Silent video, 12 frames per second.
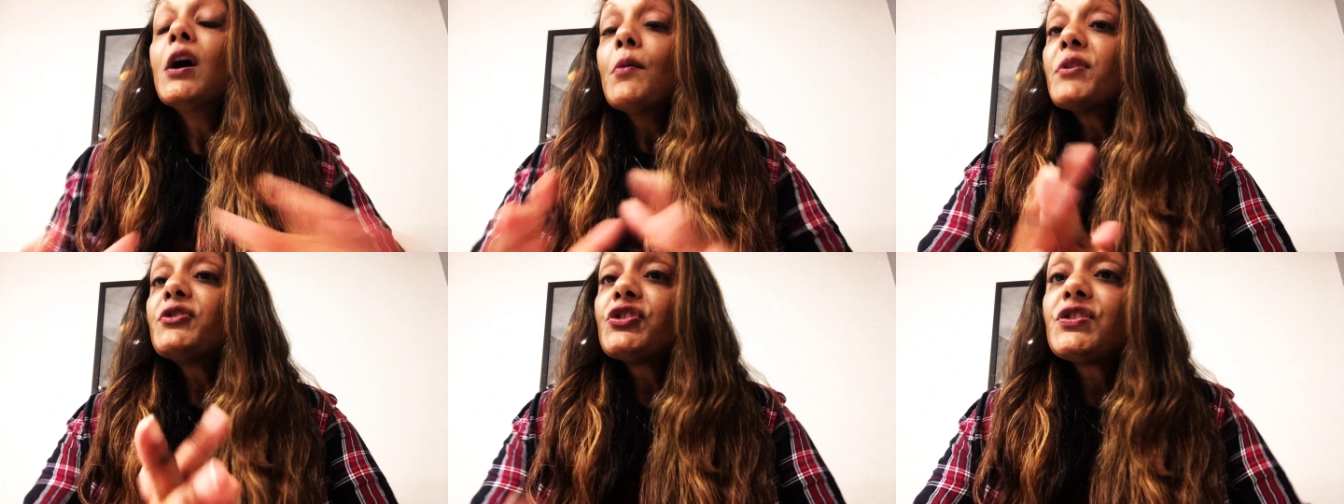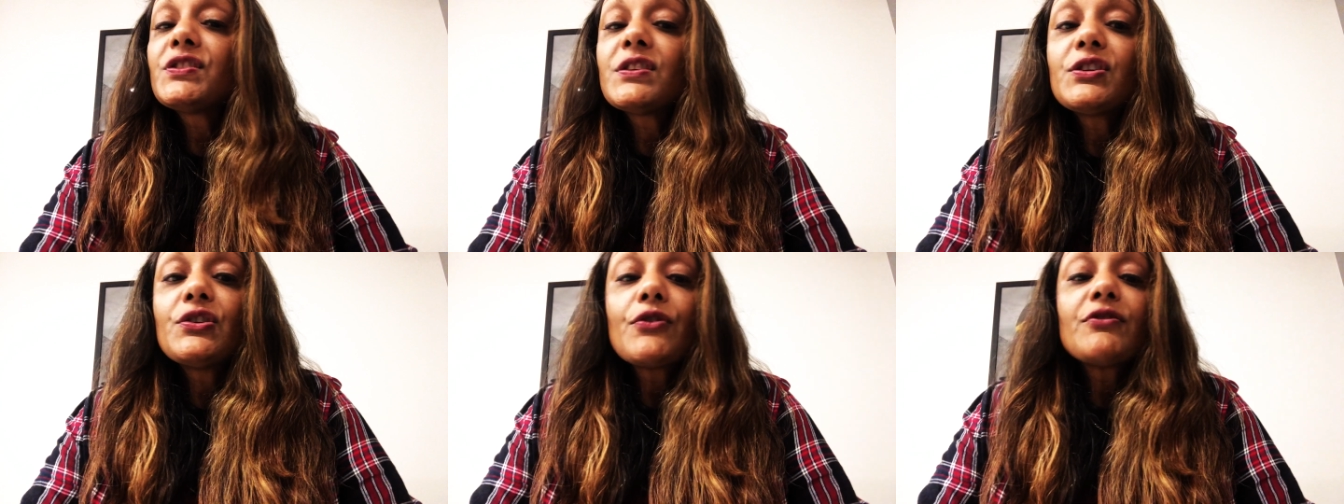But just,
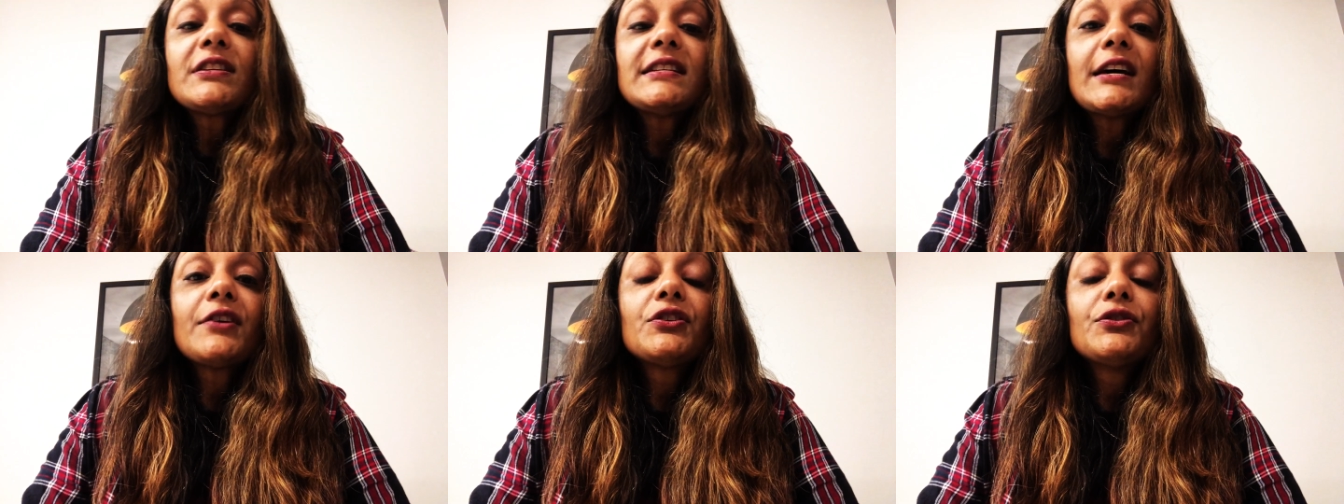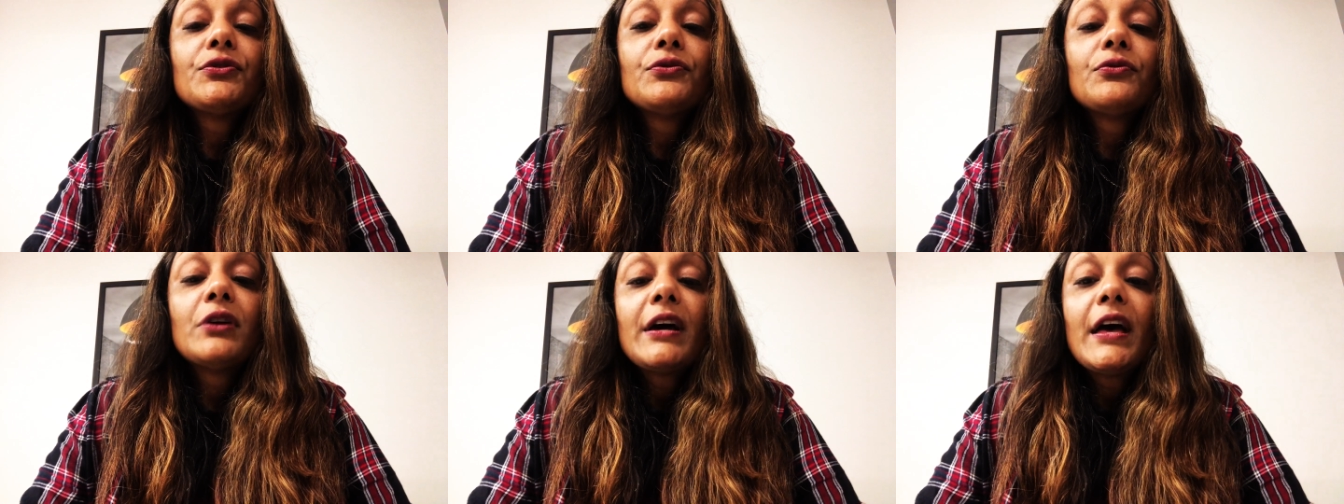you know, to tell
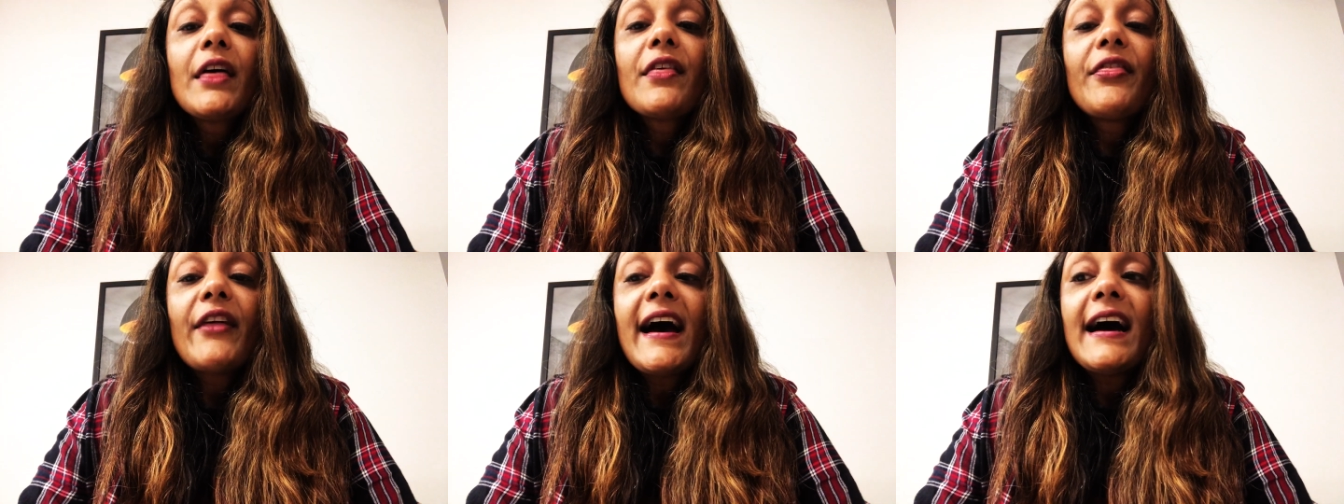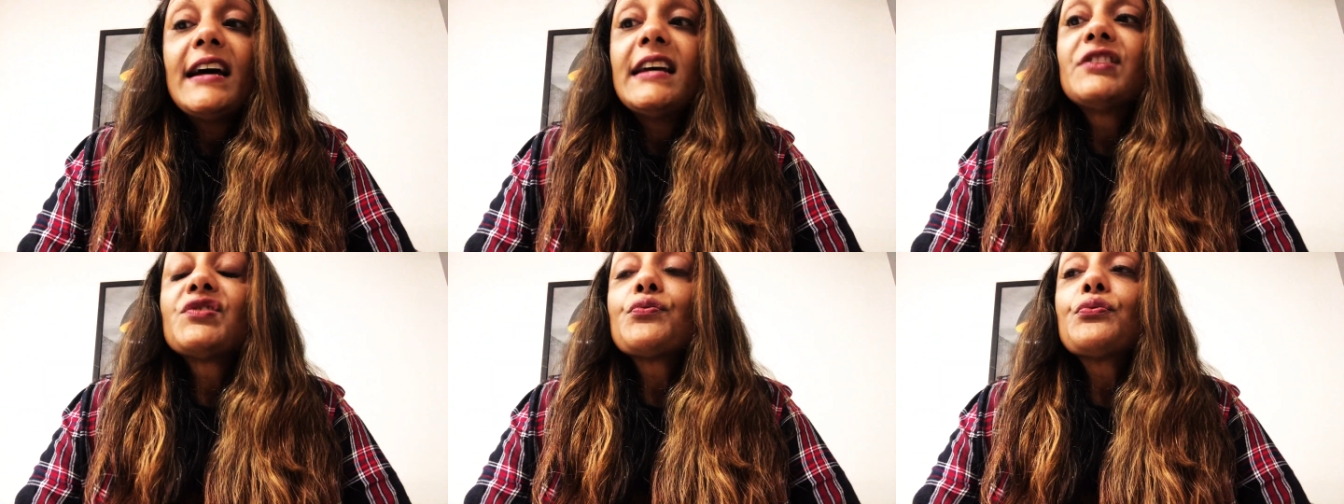you that
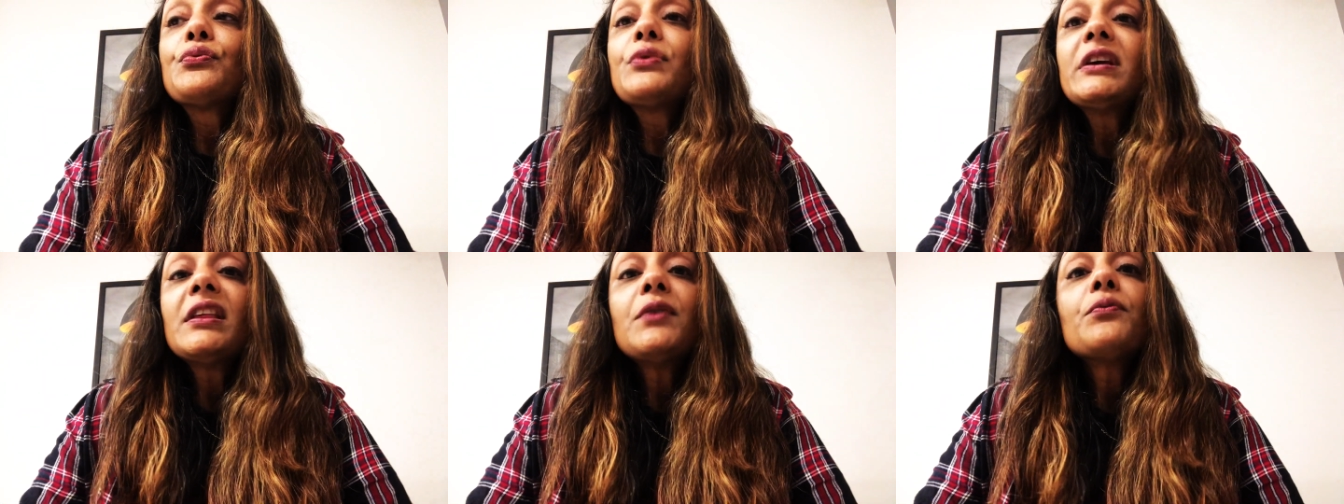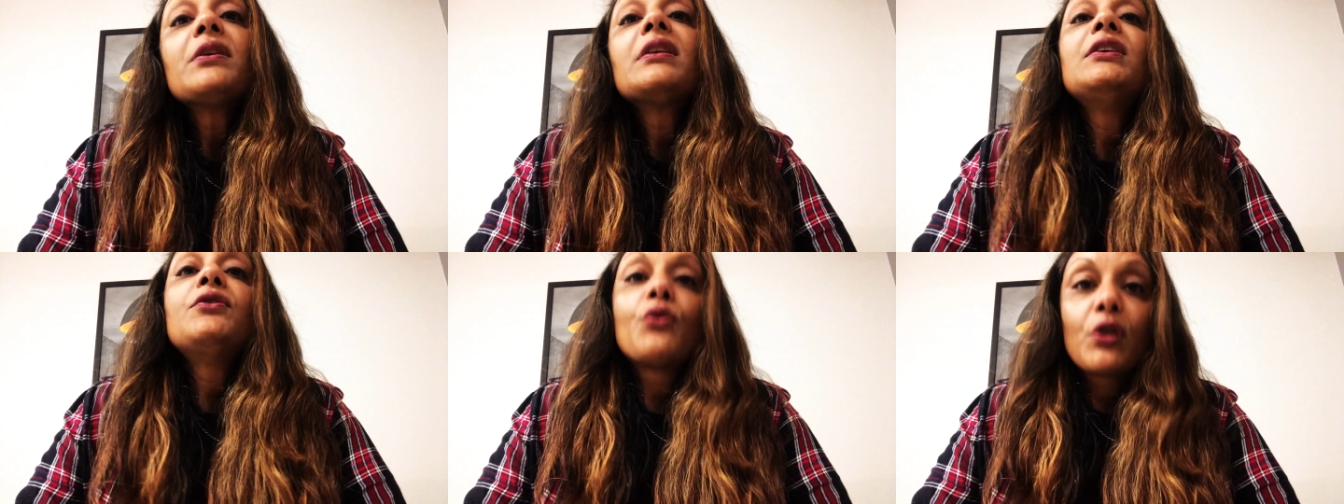it's really, really
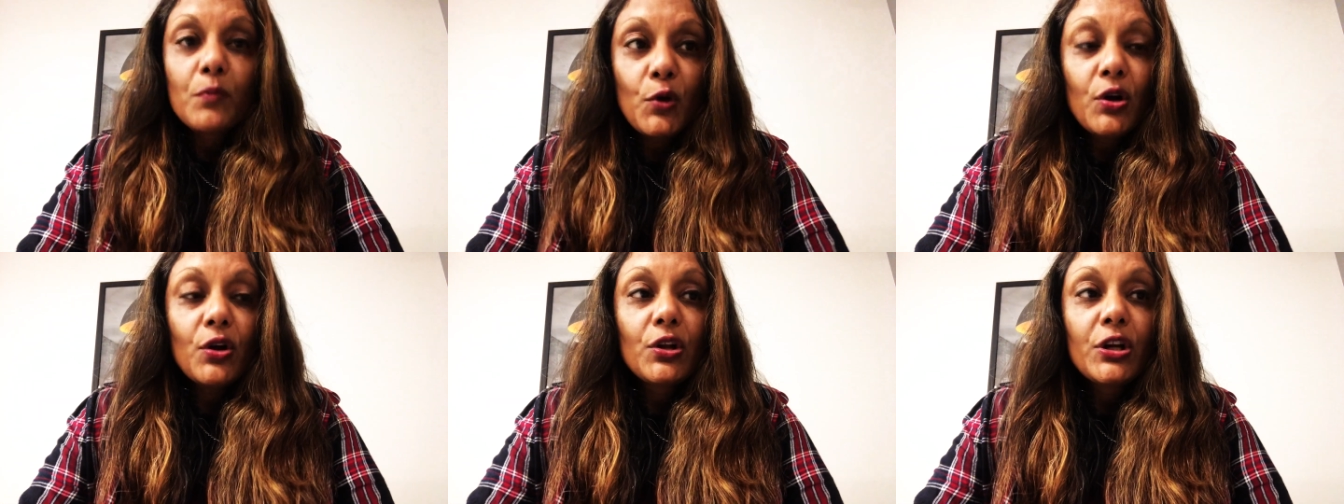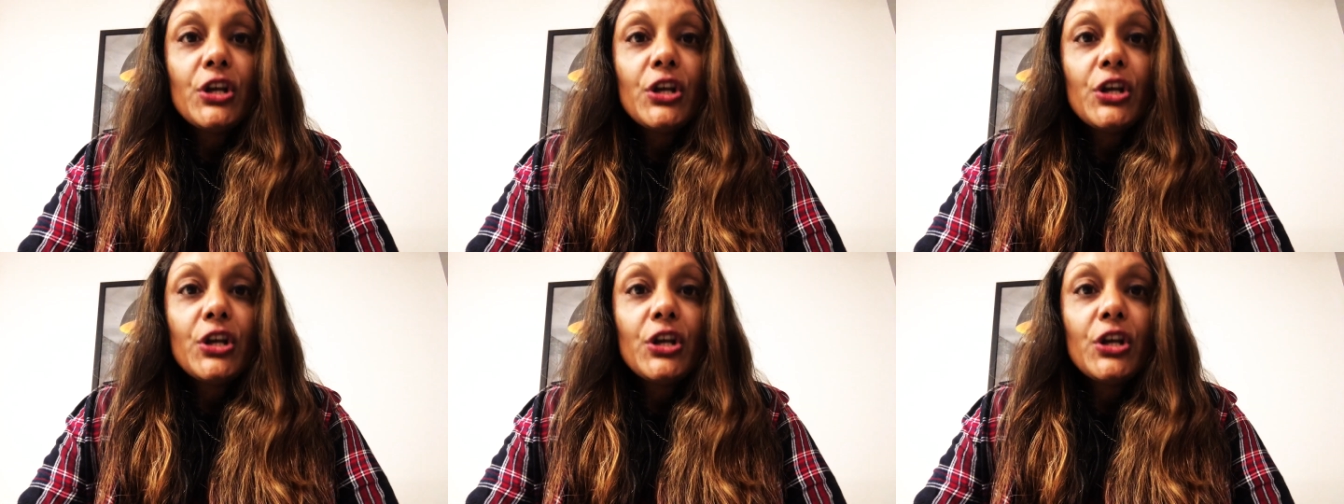normal